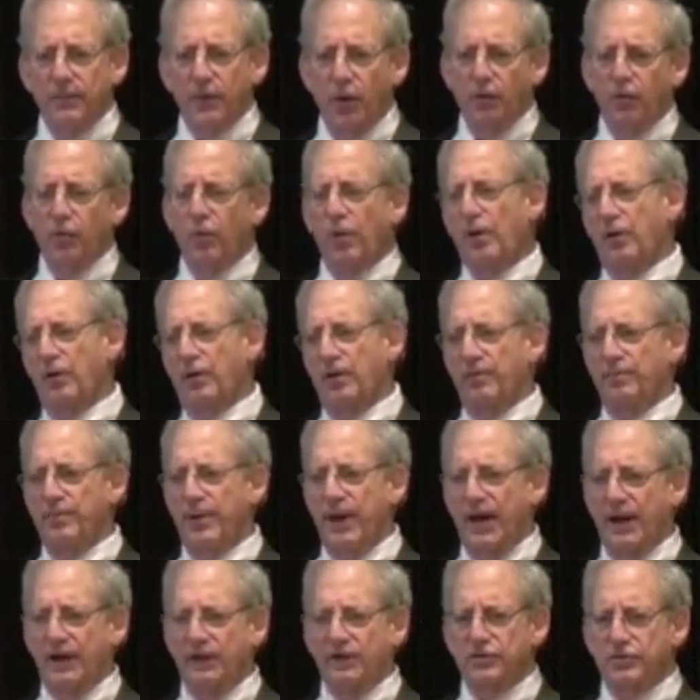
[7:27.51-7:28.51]
Although I'll come
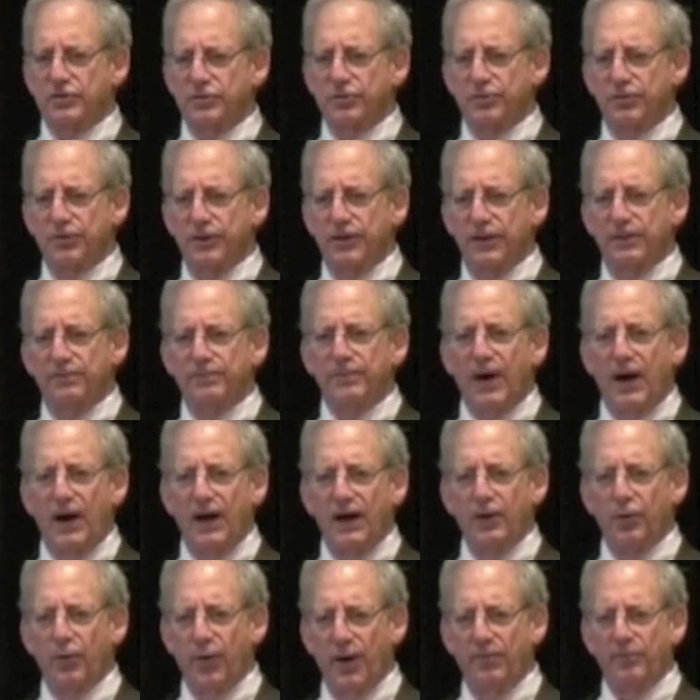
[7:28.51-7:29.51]
back to the
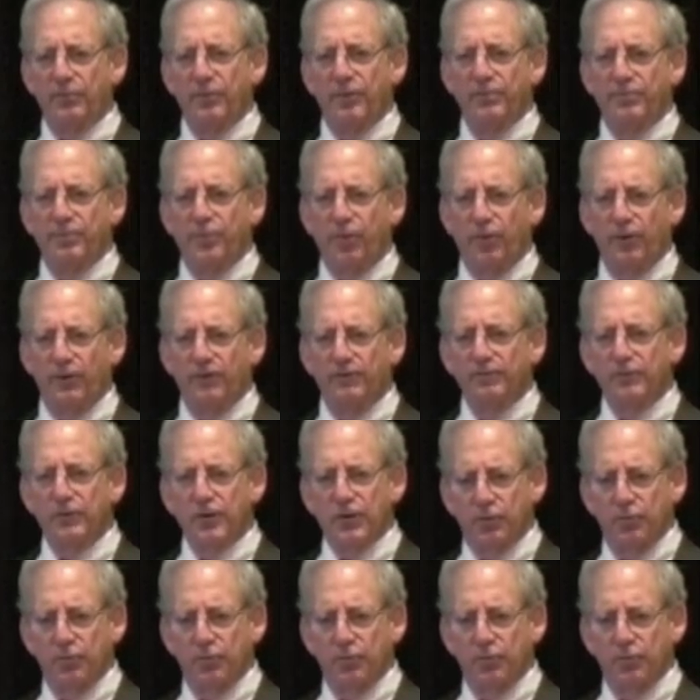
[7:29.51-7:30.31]
IOM report,